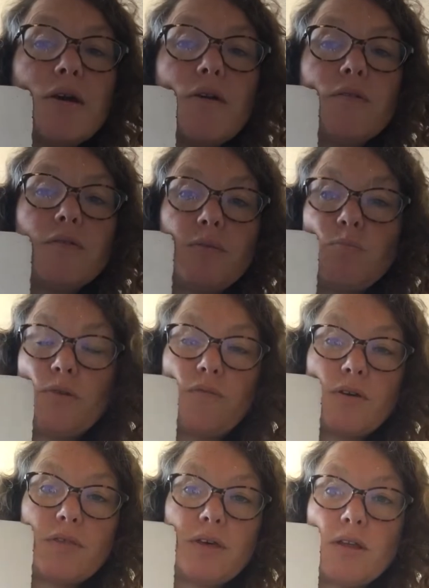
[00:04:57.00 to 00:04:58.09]
can't
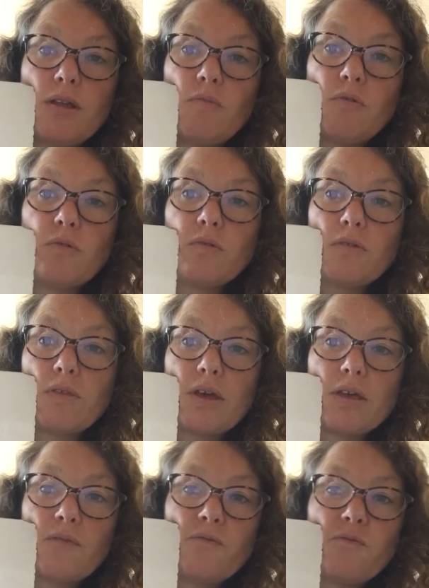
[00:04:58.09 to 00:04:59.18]
simplify that anymore. So
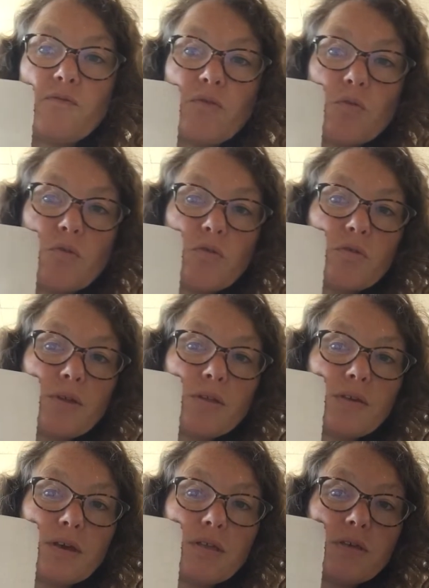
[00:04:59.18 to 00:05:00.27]
that is
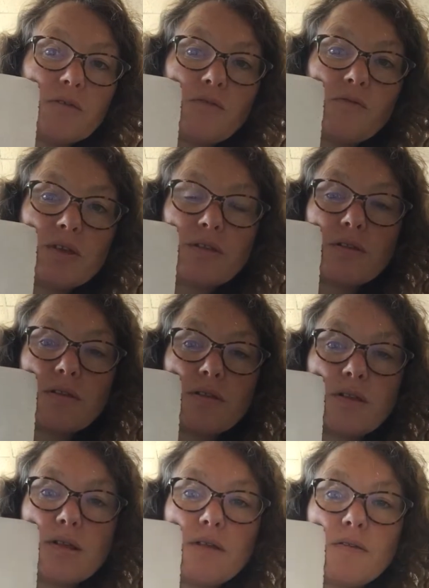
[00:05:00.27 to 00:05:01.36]
28/35 is,
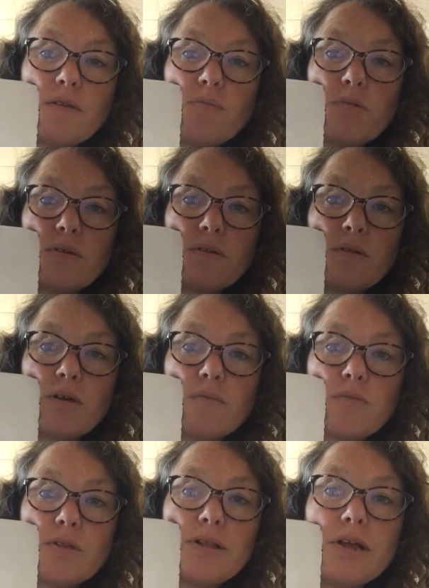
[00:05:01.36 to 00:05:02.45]
in its simplest
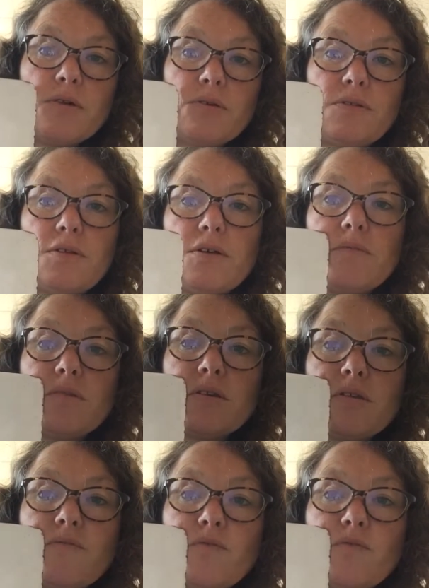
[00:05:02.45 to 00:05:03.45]
terms, its lowest terms, is